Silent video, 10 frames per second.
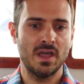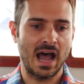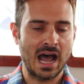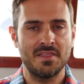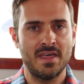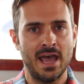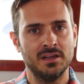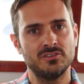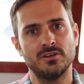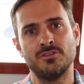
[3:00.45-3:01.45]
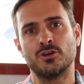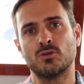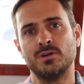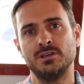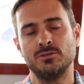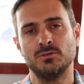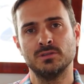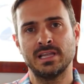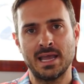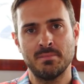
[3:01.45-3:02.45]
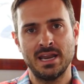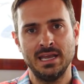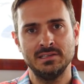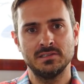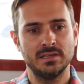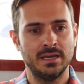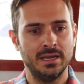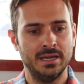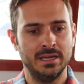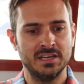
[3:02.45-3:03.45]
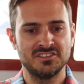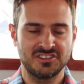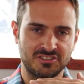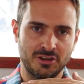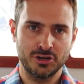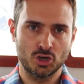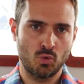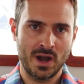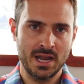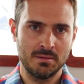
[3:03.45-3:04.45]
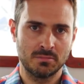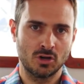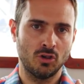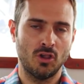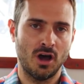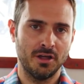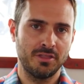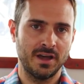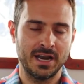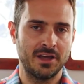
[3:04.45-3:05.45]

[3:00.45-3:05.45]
on that they're going to laminate a 600-gram cloth on